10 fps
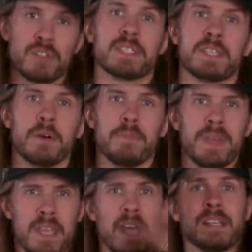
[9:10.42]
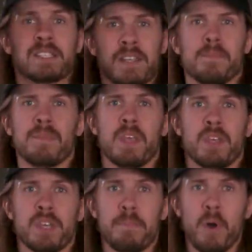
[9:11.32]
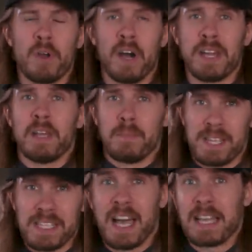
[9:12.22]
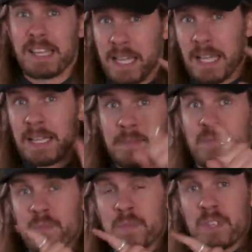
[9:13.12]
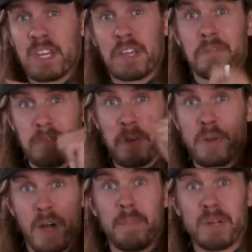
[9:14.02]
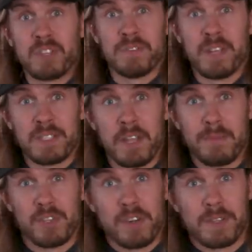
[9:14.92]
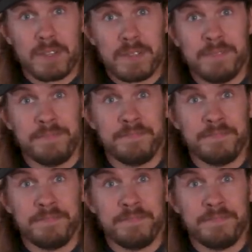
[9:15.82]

should still be something you put on, because I think convert a bunch of us dumb jerks.